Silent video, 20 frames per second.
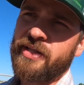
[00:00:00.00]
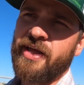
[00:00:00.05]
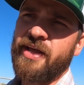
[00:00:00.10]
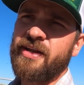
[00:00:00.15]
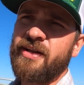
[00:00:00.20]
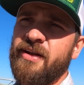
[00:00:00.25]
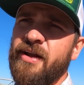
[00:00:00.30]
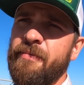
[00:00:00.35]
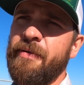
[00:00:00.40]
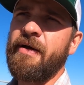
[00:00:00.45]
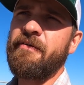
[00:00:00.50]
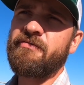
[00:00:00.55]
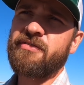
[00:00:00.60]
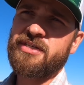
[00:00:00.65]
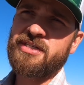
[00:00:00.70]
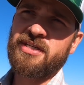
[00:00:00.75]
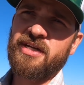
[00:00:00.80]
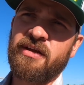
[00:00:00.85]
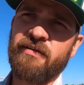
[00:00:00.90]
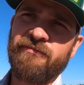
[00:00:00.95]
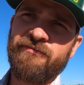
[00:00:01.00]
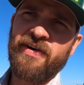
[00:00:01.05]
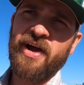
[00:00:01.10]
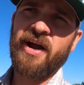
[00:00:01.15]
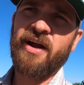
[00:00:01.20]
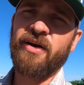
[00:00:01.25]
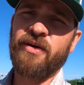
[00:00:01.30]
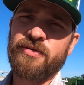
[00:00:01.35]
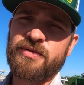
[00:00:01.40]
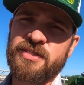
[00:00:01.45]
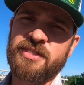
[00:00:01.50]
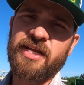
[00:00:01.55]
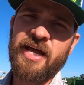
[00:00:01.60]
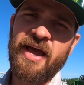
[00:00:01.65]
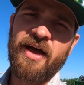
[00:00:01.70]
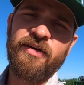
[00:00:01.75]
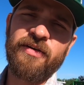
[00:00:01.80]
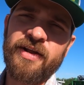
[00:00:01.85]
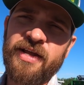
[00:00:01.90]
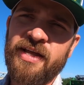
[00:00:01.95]
They ended up having to stick a fire hose
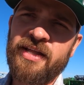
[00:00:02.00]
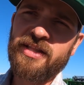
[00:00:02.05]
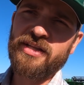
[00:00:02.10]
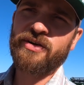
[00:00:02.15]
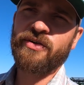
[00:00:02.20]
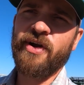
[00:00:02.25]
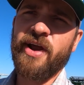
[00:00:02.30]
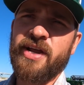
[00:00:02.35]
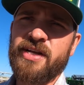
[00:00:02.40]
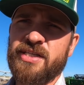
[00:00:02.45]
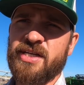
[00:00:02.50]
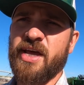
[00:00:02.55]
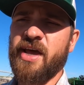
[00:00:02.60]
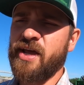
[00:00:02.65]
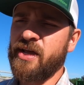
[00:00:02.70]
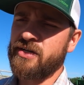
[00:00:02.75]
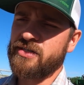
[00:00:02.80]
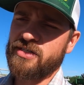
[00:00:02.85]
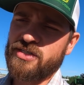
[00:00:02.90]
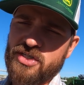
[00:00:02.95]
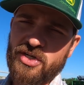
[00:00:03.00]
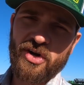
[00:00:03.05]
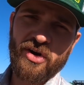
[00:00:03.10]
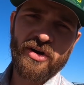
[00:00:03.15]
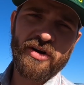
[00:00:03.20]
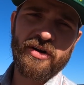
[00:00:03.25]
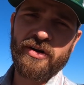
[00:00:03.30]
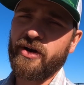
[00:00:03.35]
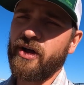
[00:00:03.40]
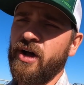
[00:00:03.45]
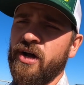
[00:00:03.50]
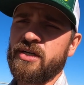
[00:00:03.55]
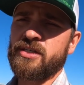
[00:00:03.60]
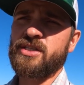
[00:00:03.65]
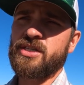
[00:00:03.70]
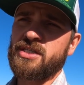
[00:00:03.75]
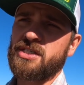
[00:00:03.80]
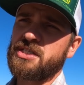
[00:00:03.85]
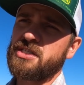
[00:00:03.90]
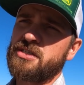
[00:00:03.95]
down in the grain tank and just turn it on,
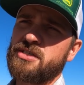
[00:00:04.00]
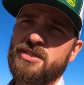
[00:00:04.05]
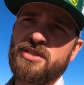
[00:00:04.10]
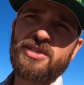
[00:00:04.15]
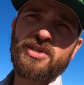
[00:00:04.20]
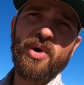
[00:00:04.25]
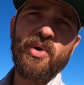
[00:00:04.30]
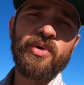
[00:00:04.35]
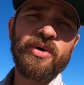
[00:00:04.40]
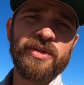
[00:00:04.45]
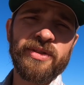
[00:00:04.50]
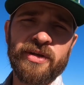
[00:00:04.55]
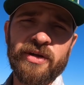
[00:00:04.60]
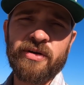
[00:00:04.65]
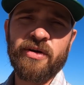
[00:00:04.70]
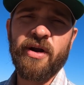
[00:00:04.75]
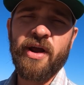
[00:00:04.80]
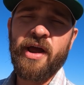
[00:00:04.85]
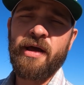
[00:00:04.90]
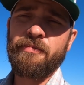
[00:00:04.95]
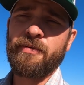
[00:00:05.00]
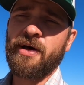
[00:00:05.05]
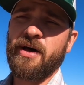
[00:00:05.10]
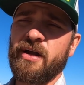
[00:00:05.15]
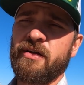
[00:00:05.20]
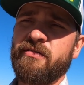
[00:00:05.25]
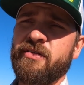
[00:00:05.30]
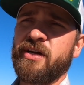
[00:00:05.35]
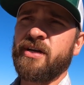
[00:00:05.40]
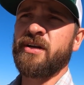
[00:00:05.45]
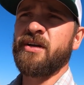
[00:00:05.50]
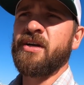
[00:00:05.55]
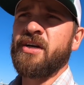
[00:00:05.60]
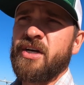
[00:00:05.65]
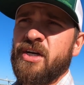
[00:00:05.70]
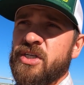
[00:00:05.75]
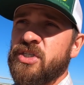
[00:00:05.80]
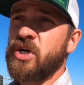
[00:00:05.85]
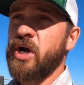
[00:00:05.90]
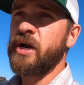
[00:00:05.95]
just soaking the crap out of it,
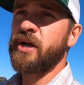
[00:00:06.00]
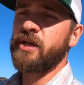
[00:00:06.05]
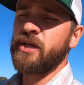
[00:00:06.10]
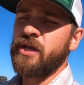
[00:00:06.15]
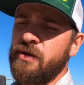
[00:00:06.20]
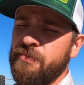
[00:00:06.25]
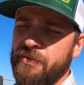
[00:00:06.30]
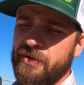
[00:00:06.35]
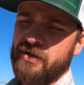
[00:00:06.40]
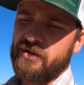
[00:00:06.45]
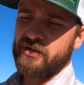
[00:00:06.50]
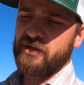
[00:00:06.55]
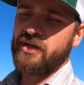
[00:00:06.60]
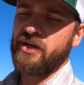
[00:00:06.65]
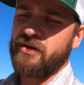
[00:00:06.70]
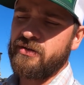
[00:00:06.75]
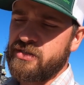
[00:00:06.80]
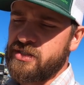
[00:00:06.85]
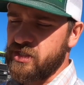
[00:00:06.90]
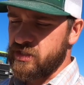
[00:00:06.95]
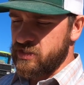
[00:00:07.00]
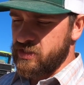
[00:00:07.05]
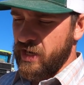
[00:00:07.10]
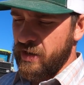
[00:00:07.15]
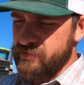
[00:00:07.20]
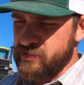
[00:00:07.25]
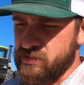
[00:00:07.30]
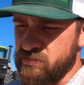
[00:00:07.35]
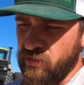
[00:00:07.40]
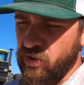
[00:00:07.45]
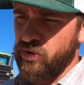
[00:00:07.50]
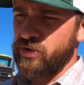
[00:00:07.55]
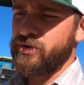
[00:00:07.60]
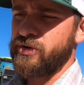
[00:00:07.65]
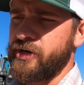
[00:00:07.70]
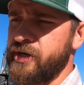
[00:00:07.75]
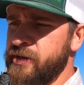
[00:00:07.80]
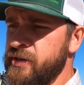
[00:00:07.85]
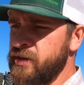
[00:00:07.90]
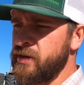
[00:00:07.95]
trying to keep it and get it to stop
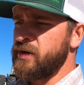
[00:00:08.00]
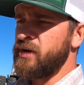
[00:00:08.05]
smoldering.